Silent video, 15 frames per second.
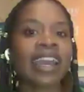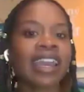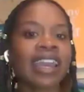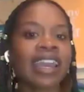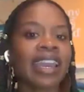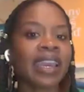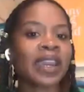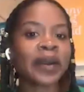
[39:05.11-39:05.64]

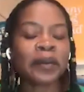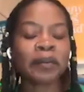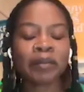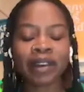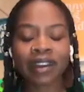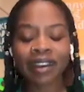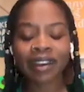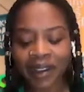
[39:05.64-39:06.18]
am
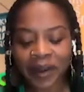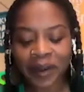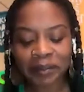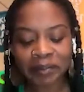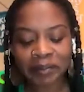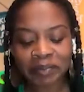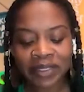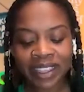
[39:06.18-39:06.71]

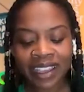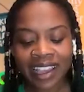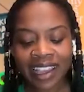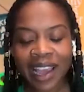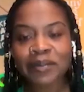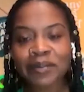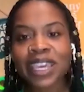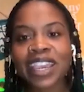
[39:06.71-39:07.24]
I'm
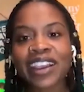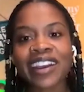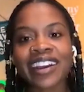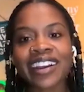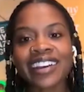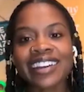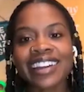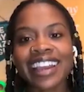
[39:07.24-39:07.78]
here
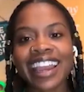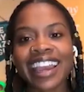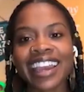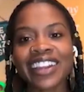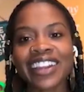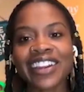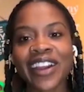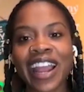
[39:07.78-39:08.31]
at
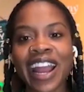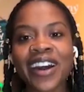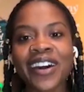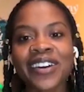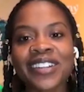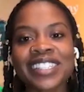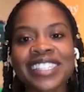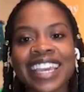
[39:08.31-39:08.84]
your
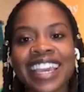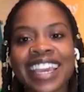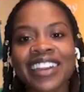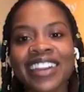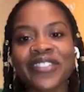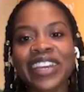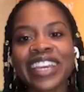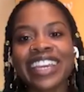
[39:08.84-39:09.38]
house and
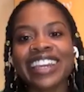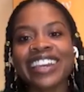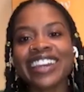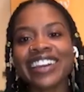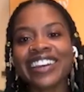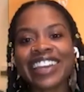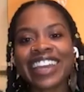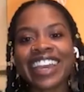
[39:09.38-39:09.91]

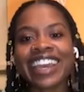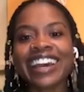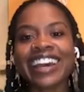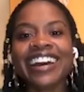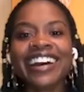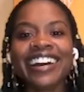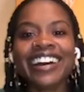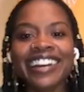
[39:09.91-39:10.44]
we can't
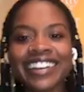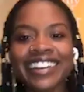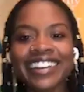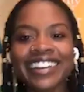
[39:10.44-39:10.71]
hug.